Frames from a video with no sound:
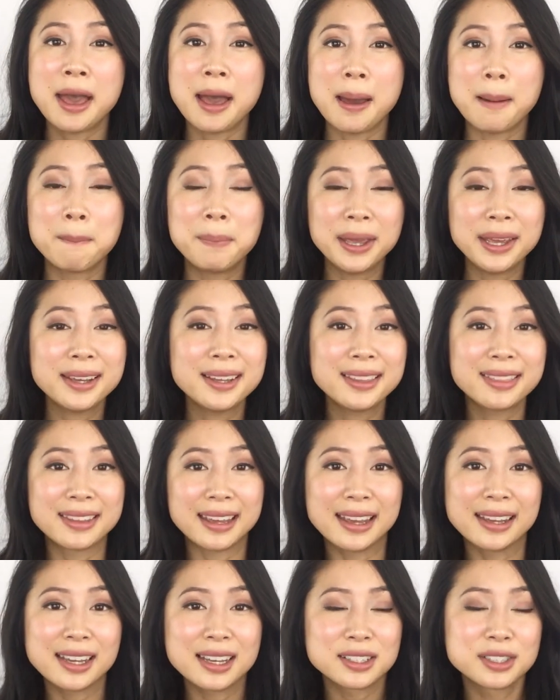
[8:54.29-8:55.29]
A big
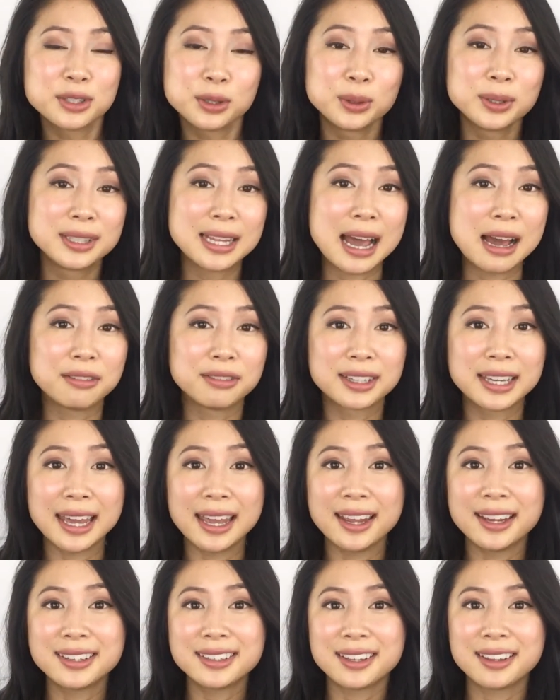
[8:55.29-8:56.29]
thing as you will
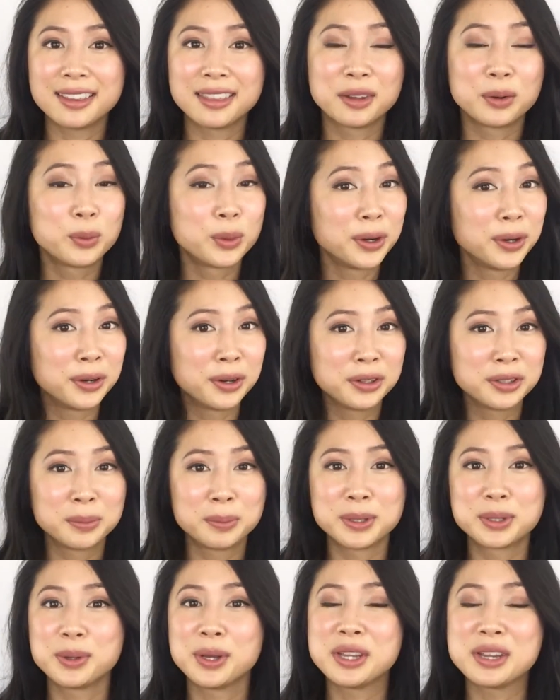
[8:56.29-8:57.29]
navigate the world
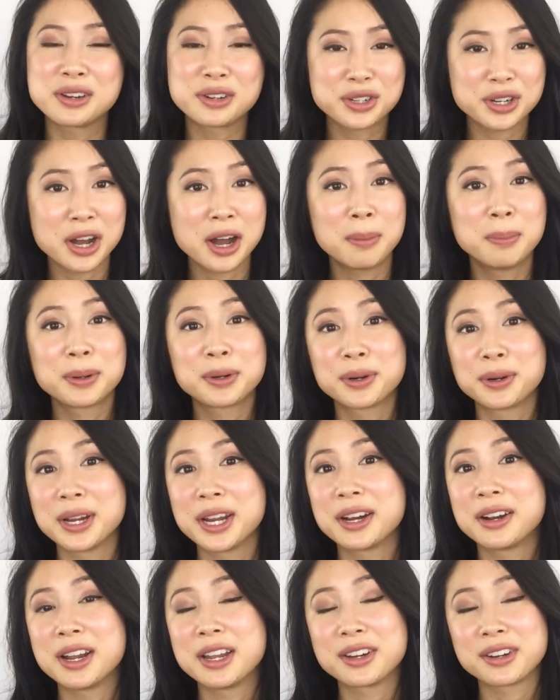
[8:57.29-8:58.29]
between your job,
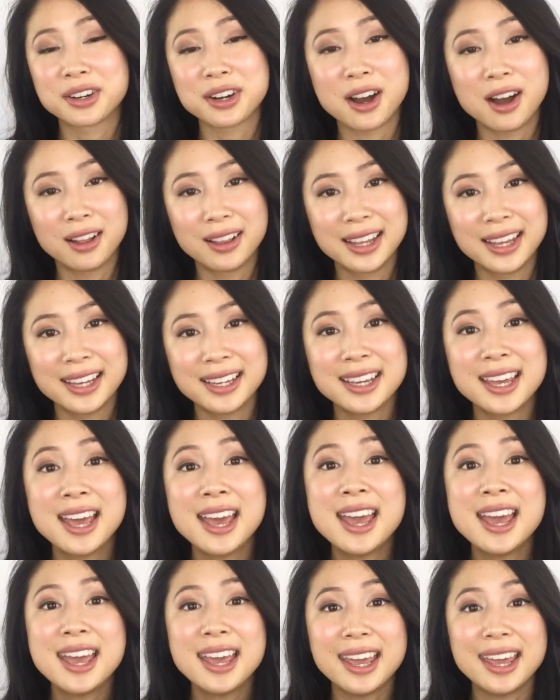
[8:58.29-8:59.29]
career, and your calling
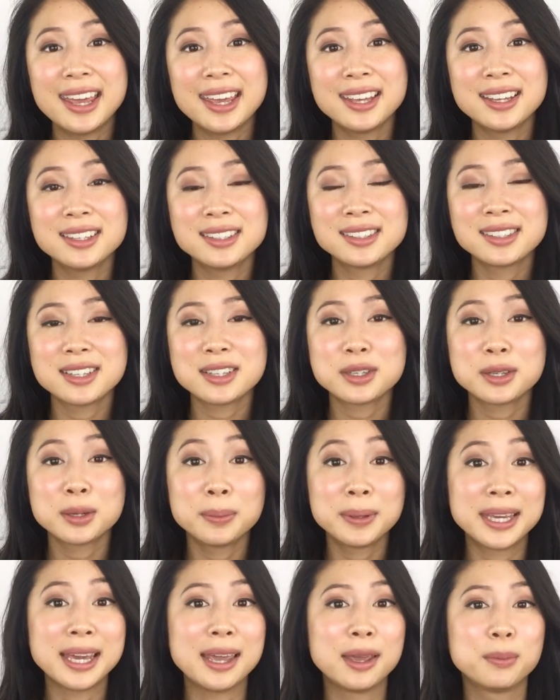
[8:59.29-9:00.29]
is to
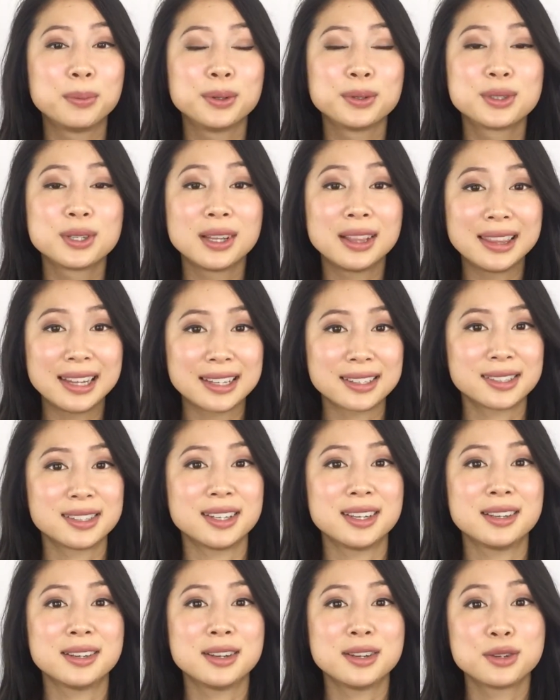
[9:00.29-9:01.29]
be able to
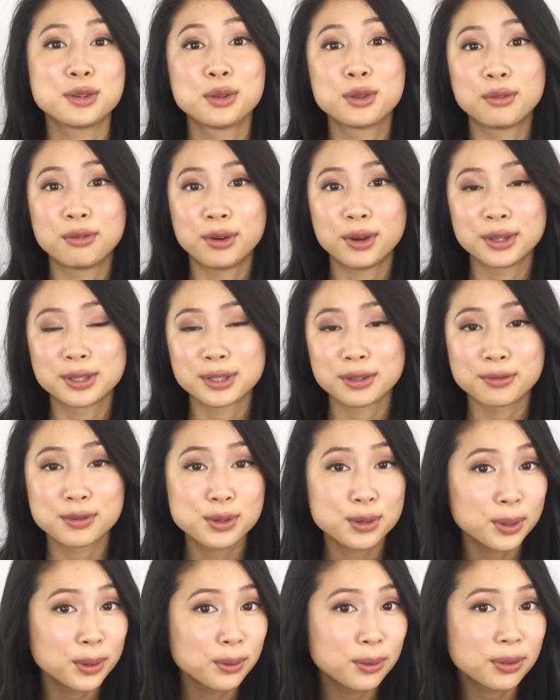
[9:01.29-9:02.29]
listen to the voice of
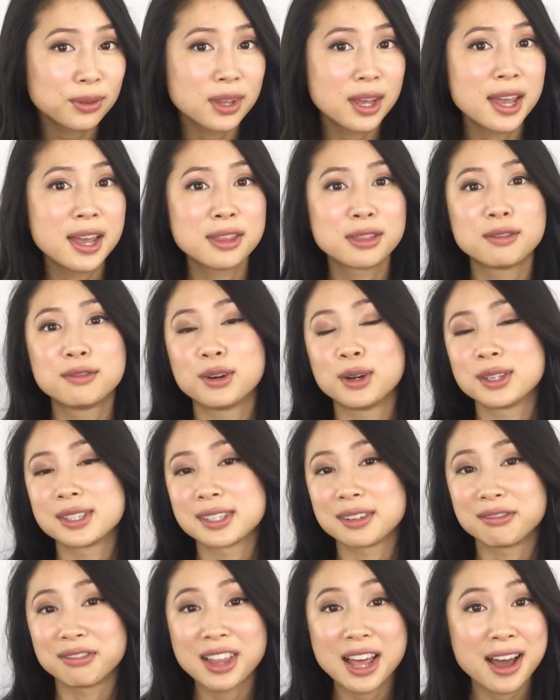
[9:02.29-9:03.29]
truth, the voice
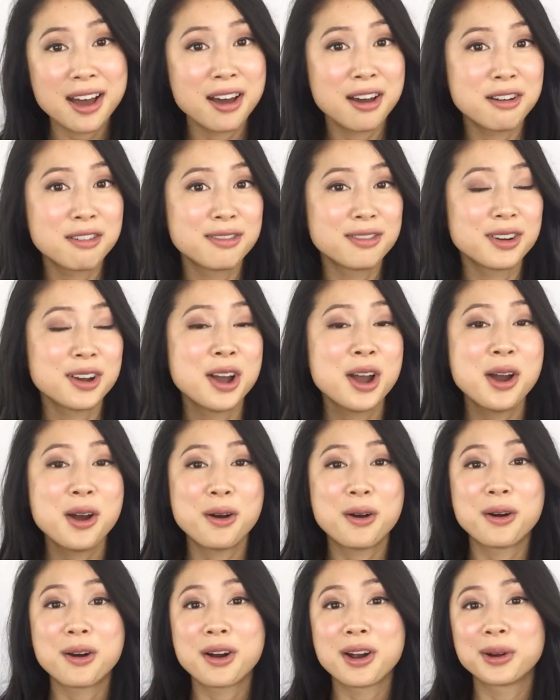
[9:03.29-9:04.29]
of love,
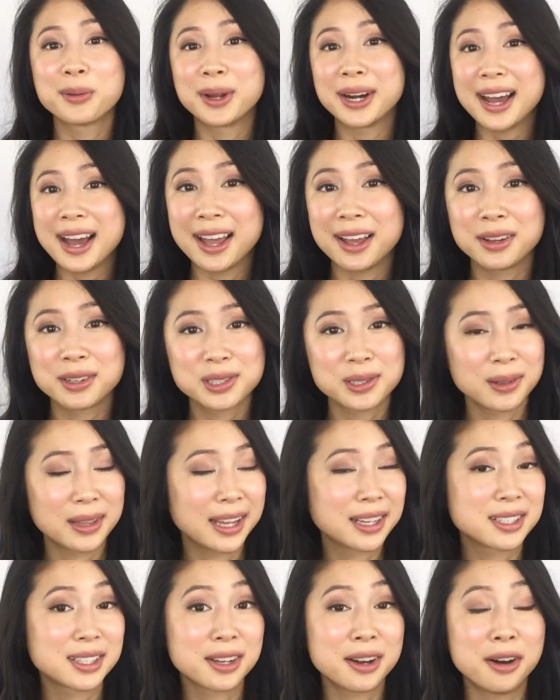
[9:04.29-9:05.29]
or what also
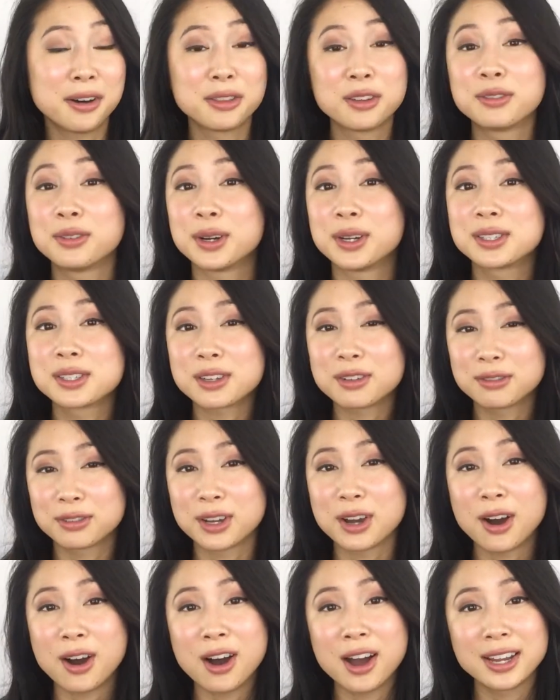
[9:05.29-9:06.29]
like to call the voice of
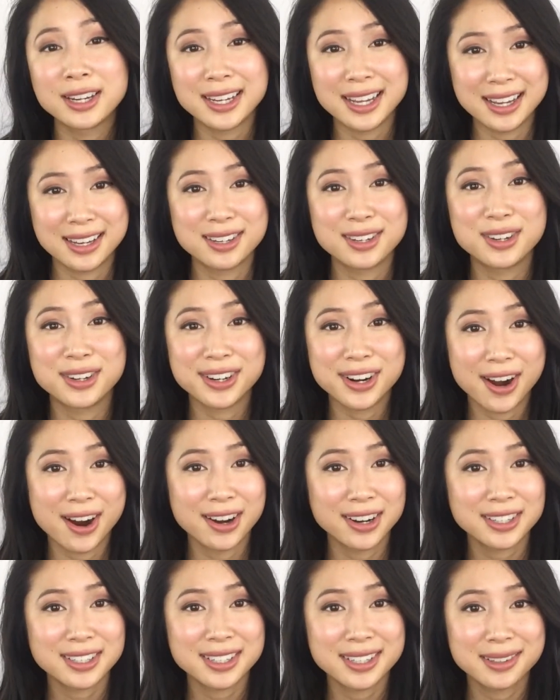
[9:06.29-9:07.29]
God in your
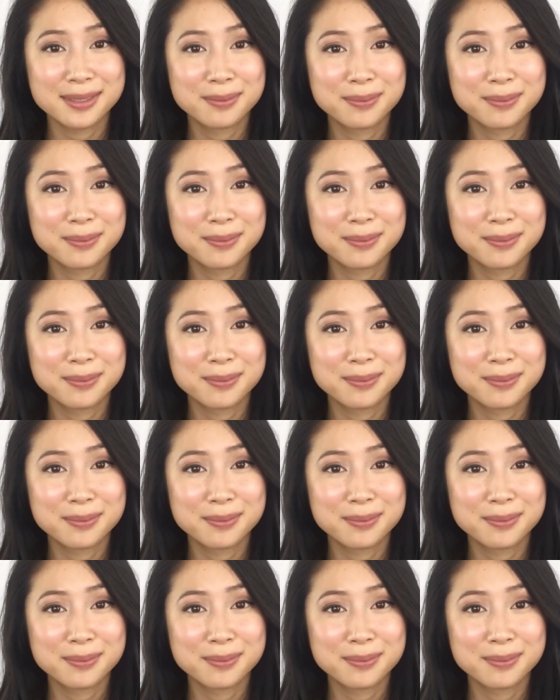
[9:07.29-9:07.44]
heart.